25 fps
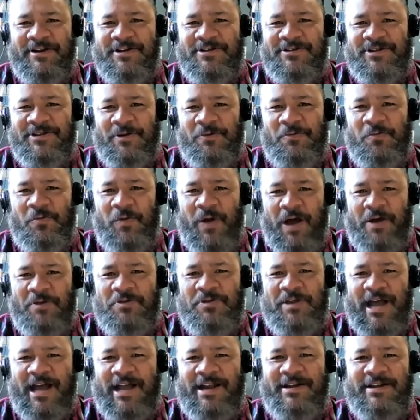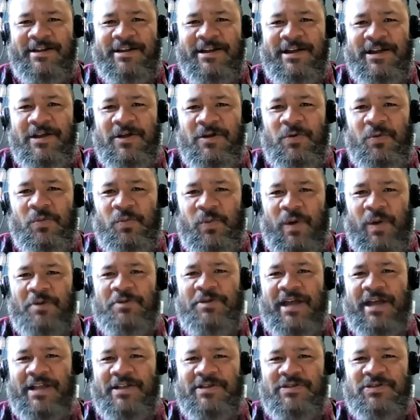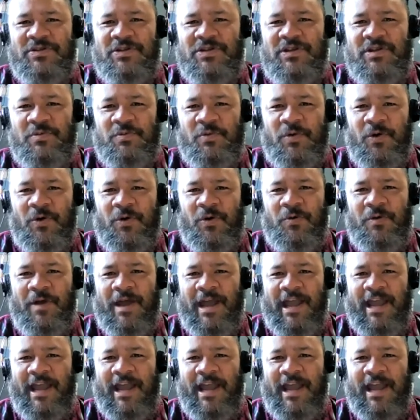So well done. Well done to you all.